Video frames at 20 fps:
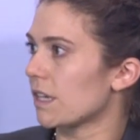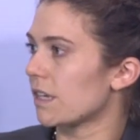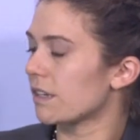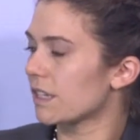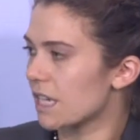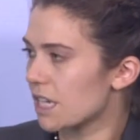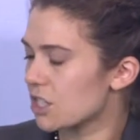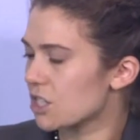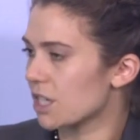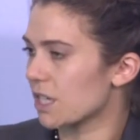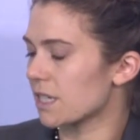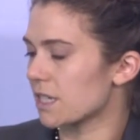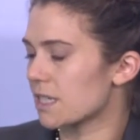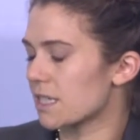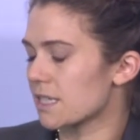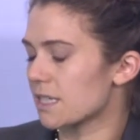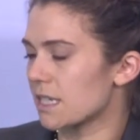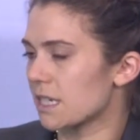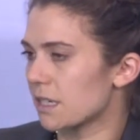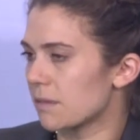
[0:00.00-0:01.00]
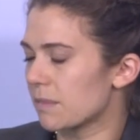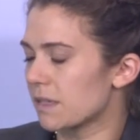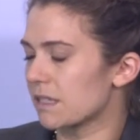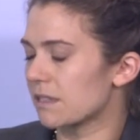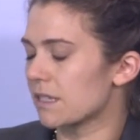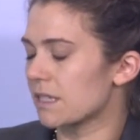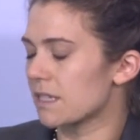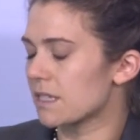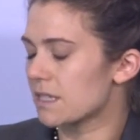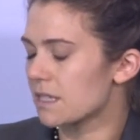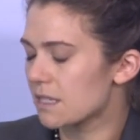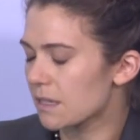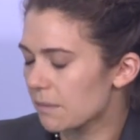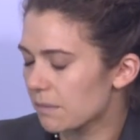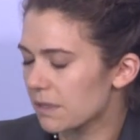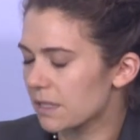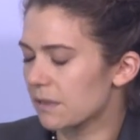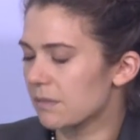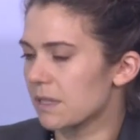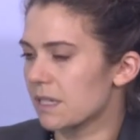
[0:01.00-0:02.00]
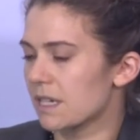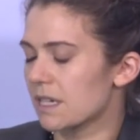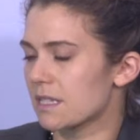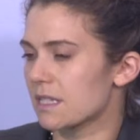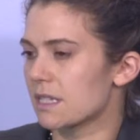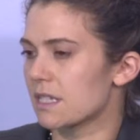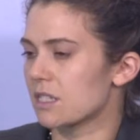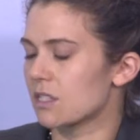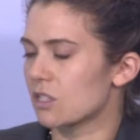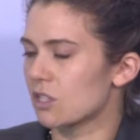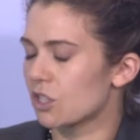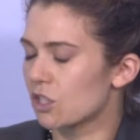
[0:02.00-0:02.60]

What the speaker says: engaging in sustainability simply because it is